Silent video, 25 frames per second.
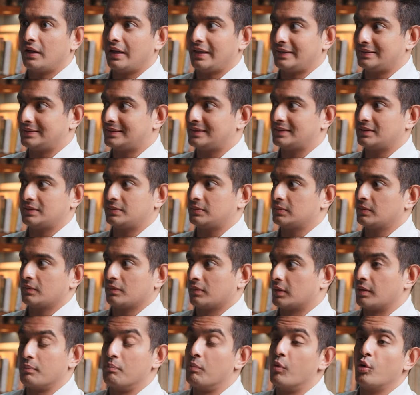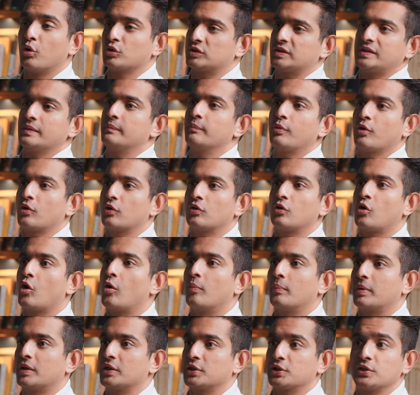It's the most important
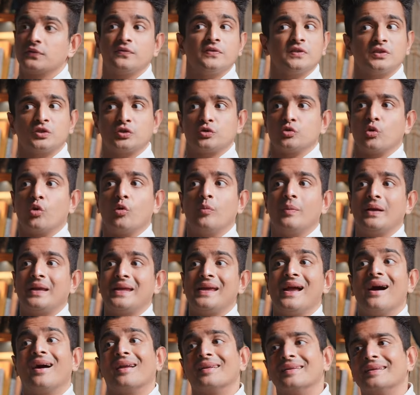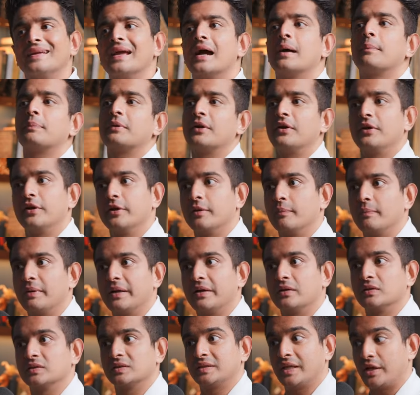competition for so many uncapped Indian
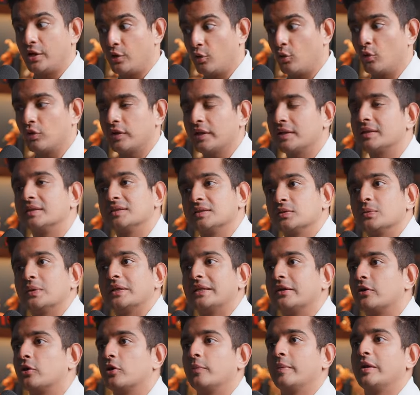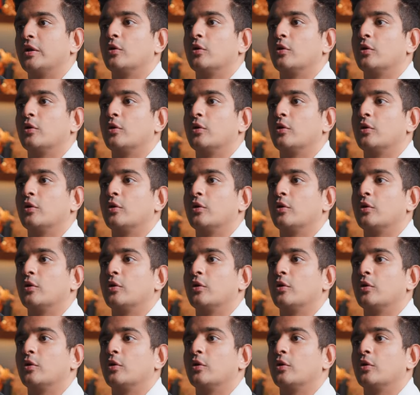players. They know that this is where they're going to be